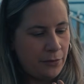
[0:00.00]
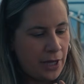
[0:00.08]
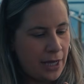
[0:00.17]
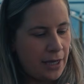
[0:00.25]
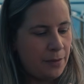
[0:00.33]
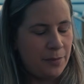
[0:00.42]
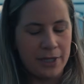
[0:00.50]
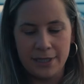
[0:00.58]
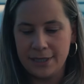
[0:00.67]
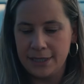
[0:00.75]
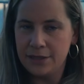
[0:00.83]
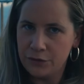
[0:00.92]
by
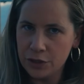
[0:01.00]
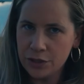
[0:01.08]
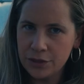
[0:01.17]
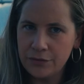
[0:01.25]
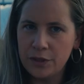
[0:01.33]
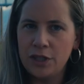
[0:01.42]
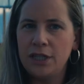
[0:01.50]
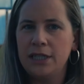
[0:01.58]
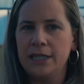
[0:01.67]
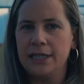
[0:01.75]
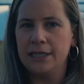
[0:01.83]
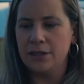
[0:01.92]
seed first of all
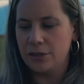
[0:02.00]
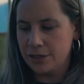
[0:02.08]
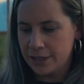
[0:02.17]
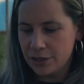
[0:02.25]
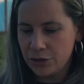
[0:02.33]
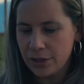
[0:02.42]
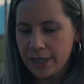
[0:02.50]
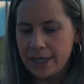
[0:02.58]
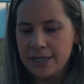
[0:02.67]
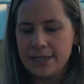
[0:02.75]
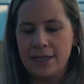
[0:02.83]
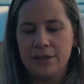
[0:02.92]
in our seed
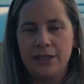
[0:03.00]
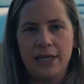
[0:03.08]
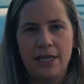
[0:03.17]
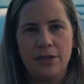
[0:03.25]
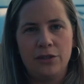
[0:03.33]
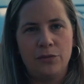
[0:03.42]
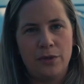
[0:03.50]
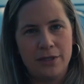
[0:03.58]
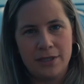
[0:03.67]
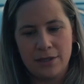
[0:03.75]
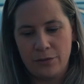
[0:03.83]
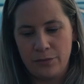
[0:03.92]
trays, and then the
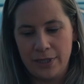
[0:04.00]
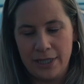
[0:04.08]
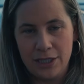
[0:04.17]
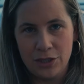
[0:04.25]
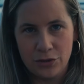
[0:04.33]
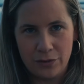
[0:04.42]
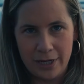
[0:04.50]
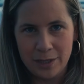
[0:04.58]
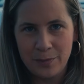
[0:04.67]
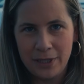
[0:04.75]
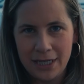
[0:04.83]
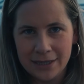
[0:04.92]
ones that we
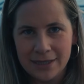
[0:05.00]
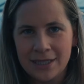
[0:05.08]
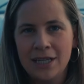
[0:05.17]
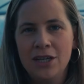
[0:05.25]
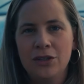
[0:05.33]
direct plant.